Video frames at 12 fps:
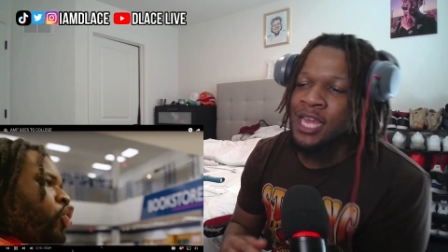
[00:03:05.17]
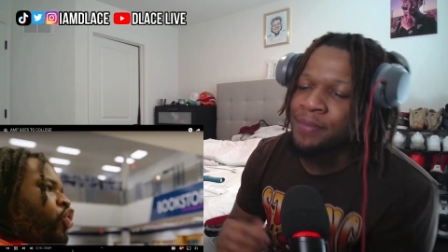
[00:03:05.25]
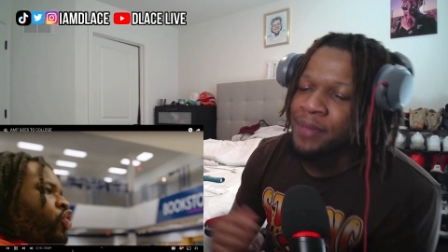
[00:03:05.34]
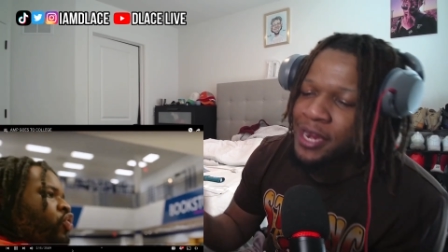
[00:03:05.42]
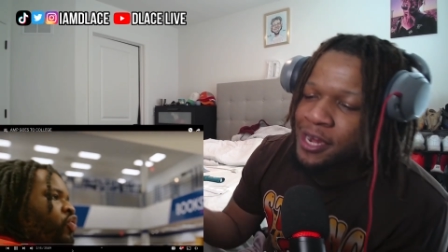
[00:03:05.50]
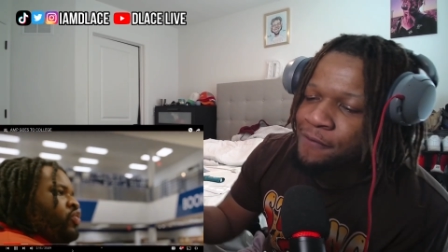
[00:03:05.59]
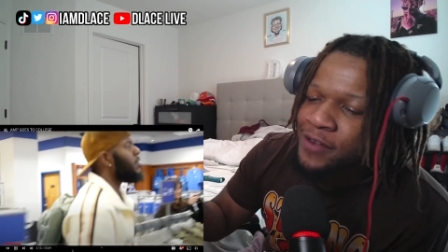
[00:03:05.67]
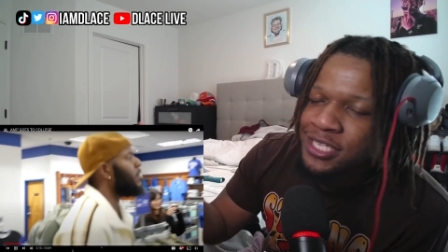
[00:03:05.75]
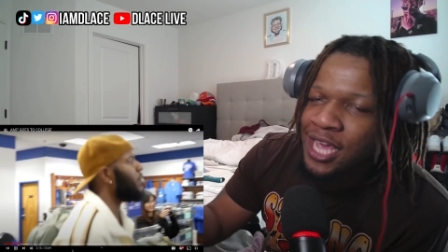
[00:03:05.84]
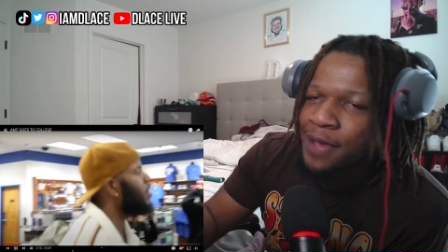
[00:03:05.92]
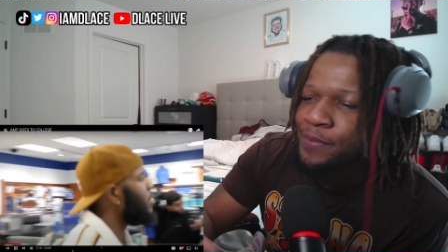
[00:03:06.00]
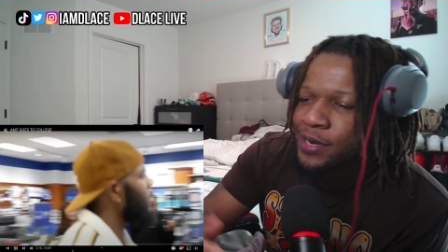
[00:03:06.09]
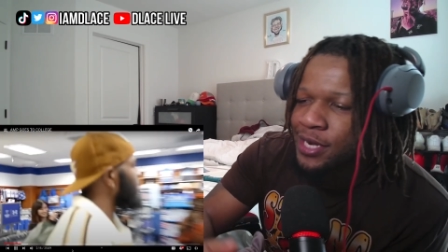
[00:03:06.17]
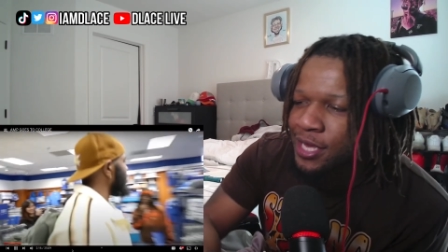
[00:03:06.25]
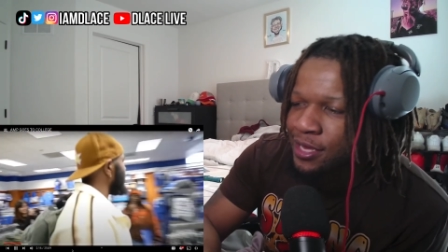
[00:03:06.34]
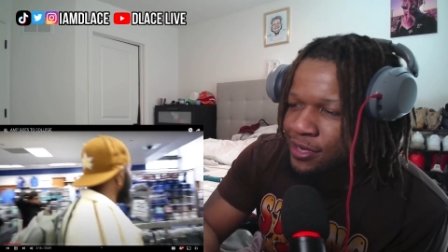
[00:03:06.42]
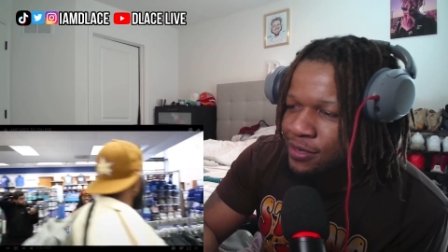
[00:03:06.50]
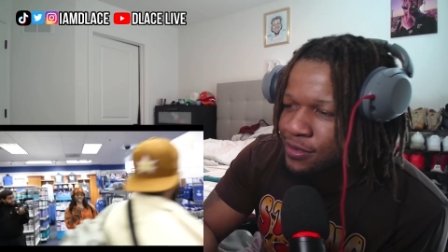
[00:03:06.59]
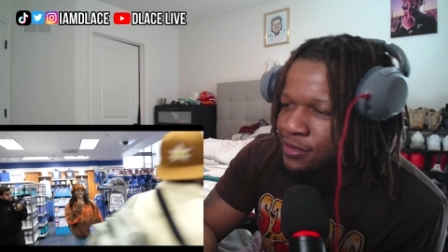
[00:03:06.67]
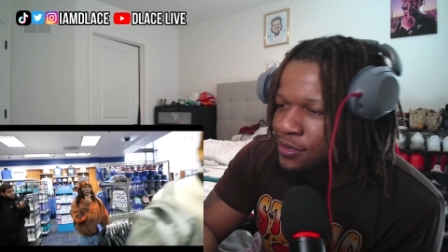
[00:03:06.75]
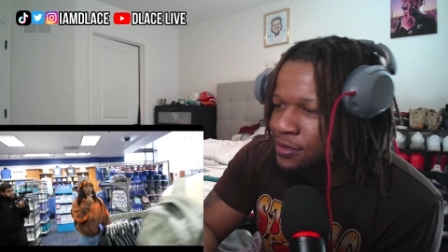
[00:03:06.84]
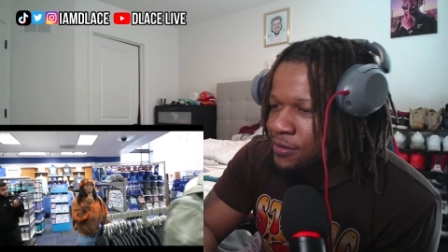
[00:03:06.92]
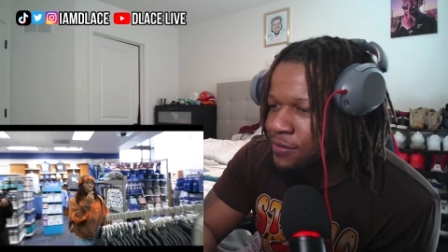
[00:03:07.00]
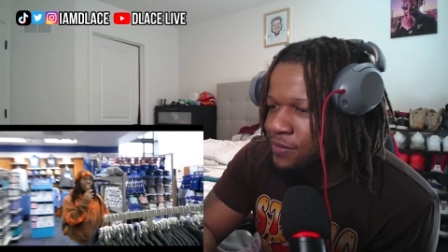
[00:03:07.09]
It'd be a different type of lit.
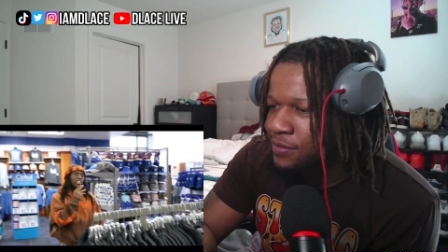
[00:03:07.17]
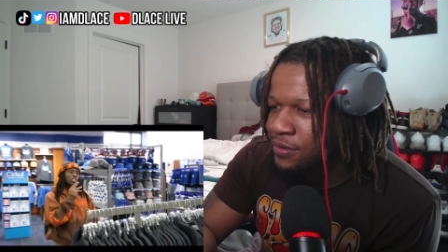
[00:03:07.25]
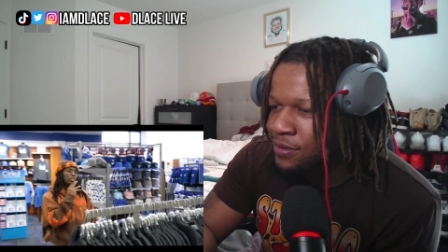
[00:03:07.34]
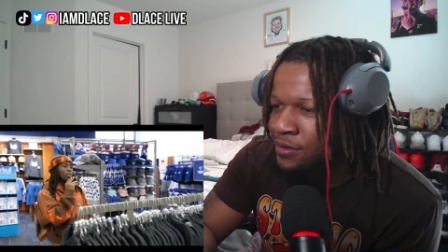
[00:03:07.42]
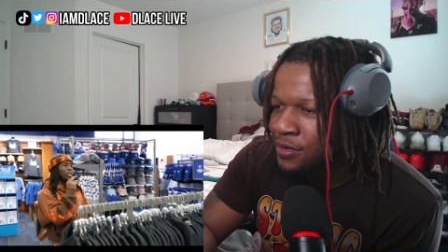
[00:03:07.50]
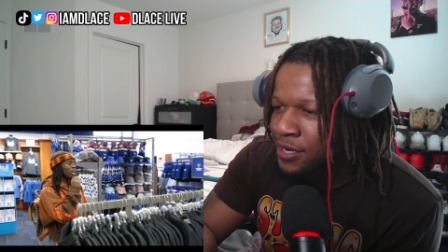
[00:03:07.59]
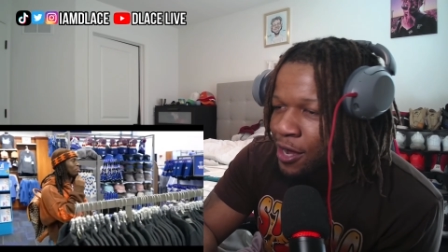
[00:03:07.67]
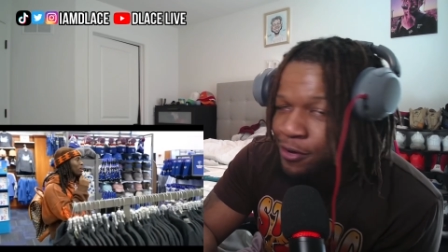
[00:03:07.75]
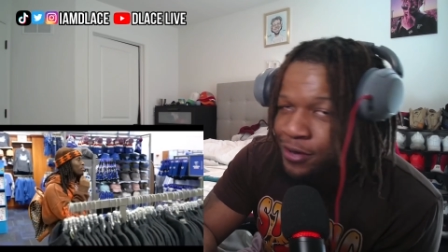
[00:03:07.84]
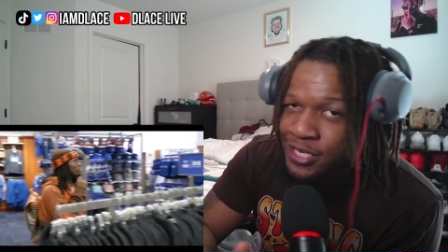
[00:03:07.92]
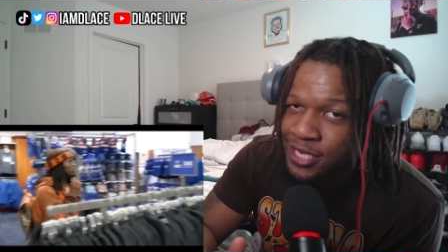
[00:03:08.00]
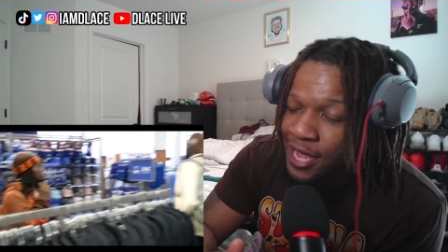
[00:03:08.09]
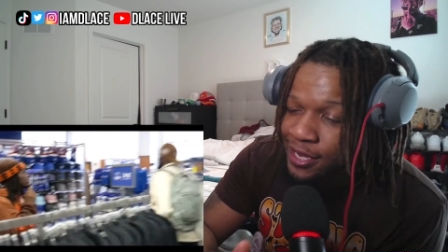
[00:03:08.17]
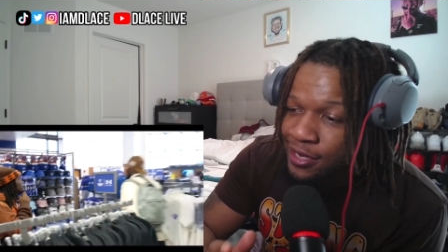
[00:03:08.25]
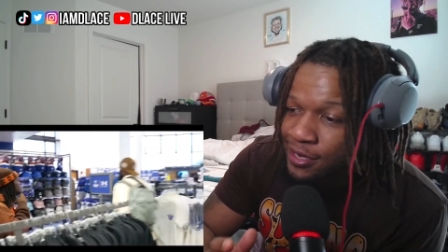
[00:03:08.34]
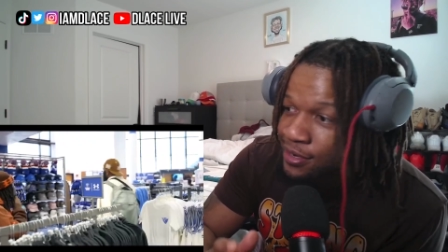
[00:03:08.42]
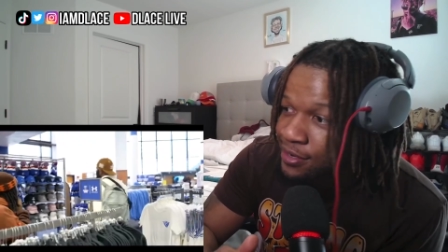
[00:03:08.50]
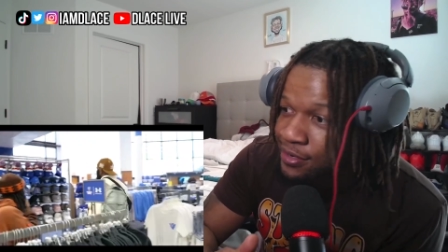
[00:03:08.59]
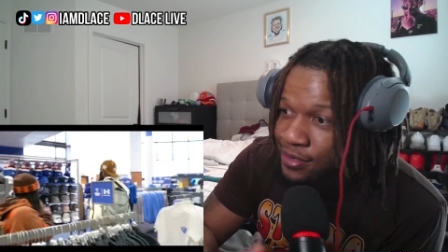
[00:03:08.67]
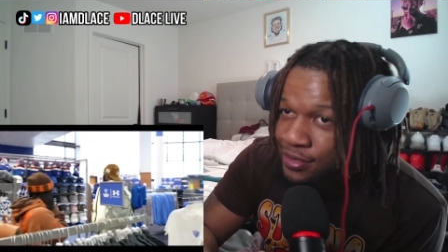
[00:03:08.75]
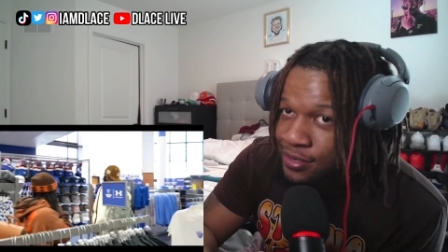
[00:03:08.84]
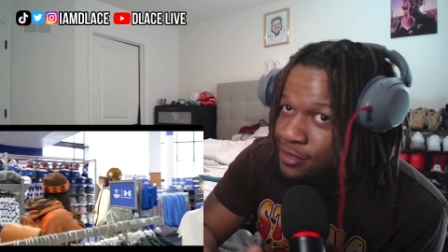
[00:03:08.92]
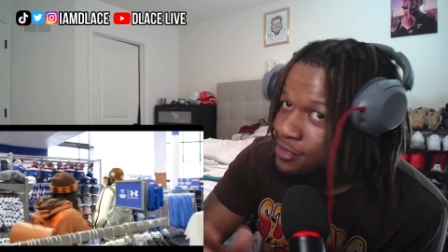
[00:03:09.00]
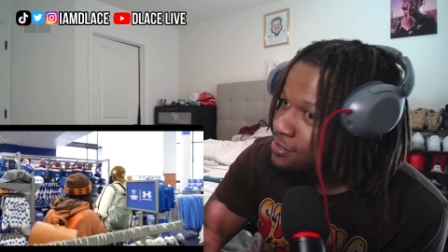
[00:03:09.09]
Nelk is like a.
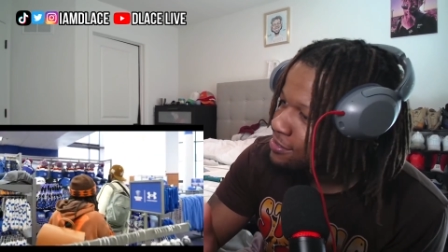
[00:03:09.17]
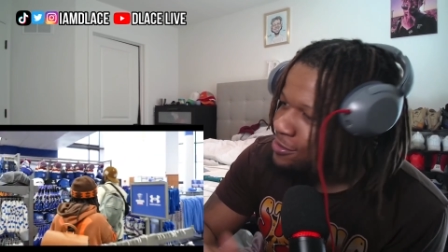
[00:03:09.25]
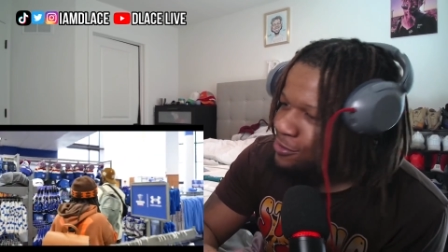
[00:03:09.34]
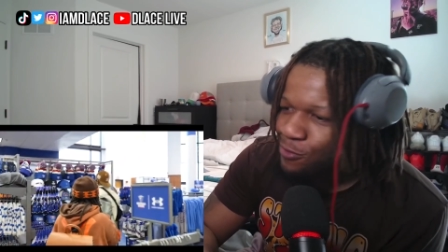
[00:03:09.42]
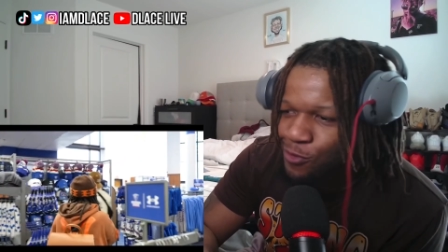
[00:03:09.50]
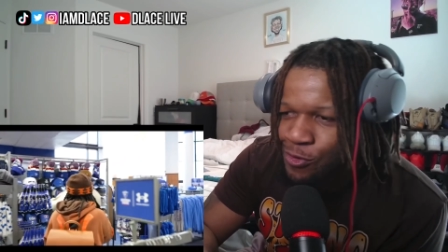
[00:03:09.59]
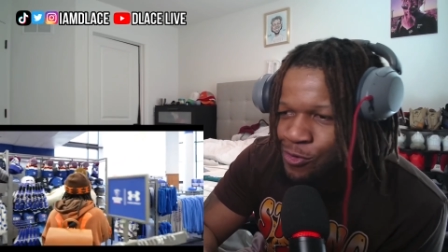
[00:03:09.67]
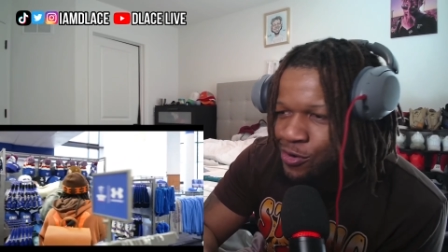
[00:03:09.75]
Go ahead, bro.